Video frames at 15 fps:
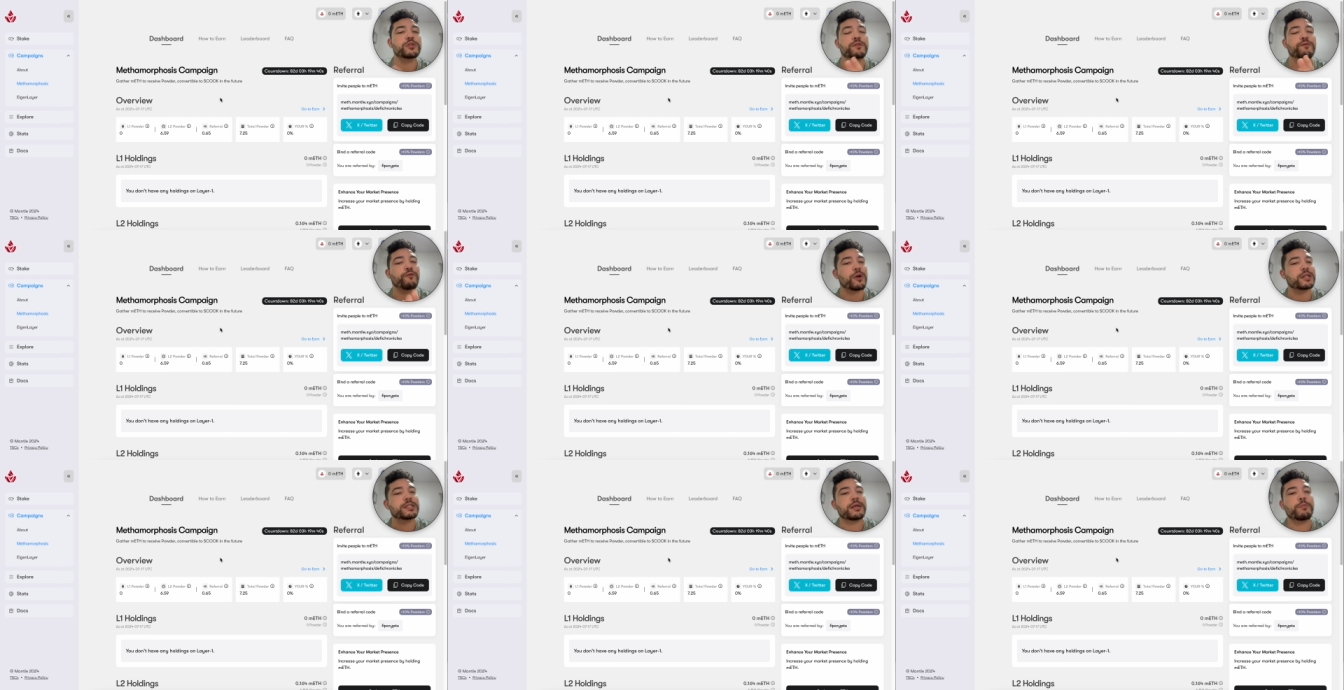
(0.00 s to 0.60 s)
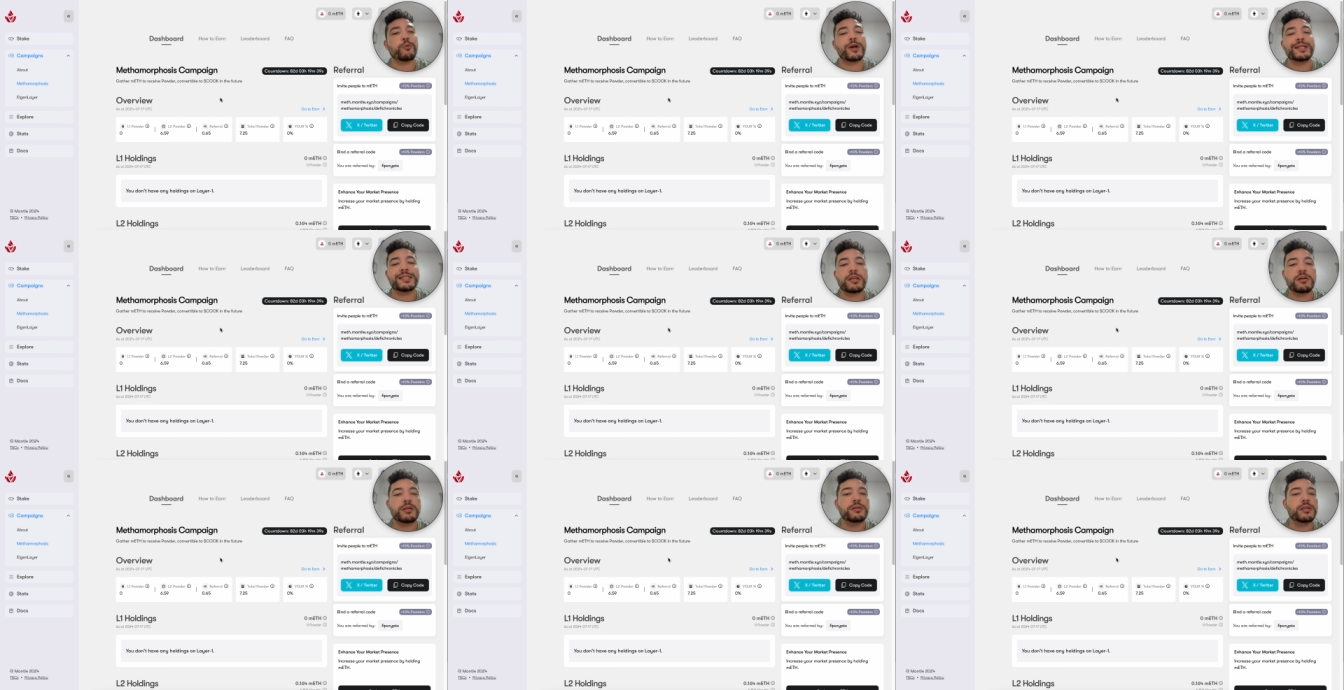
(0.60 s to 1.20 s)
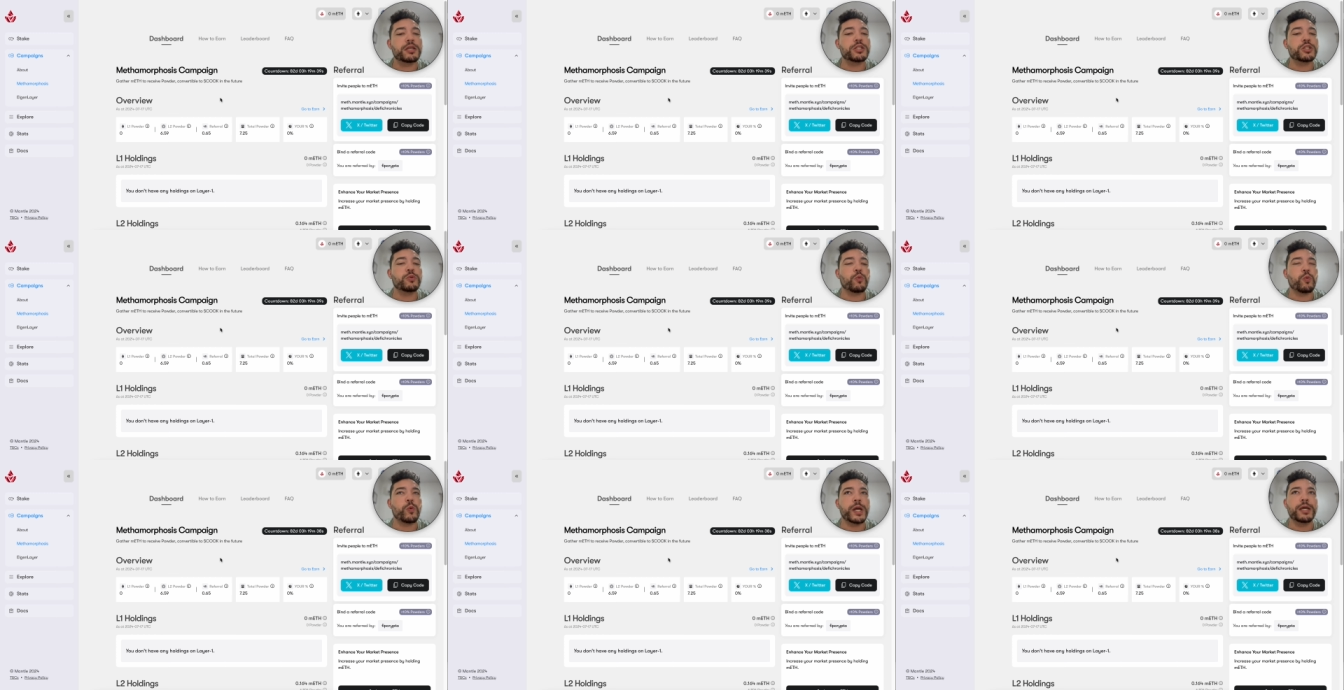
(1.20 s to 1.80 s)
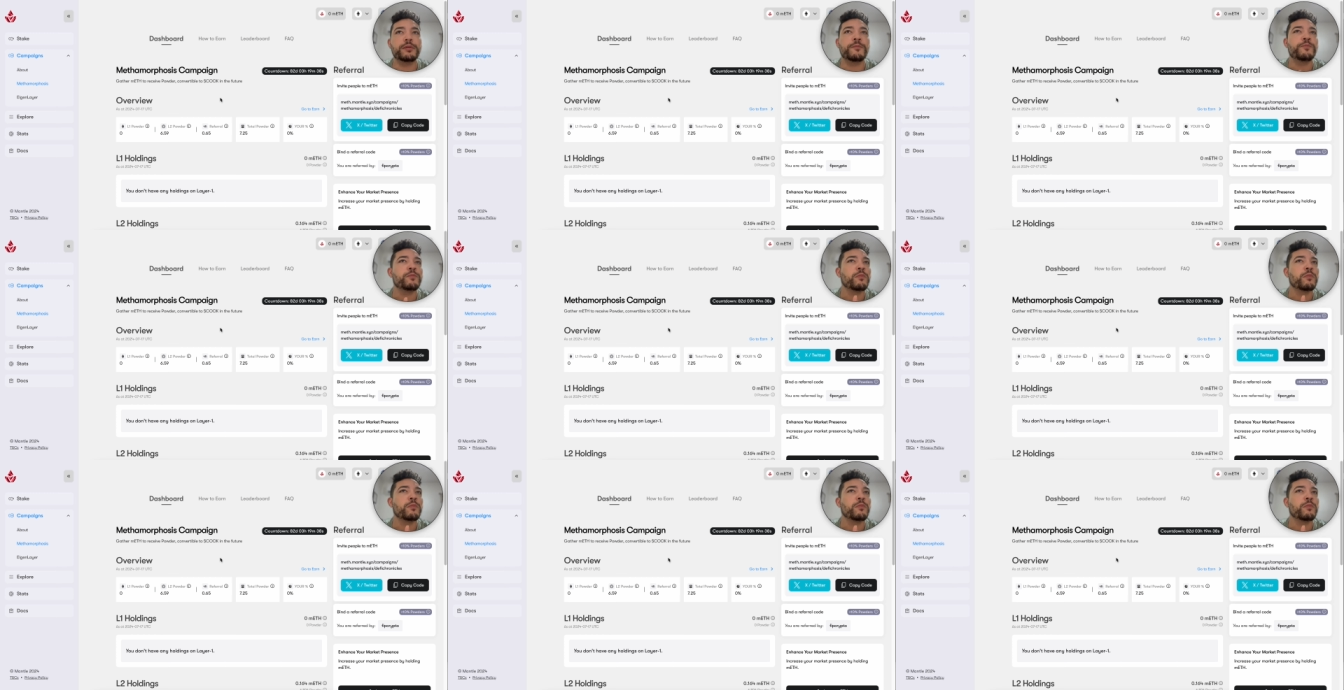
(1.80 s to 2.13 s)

So for example, I started this with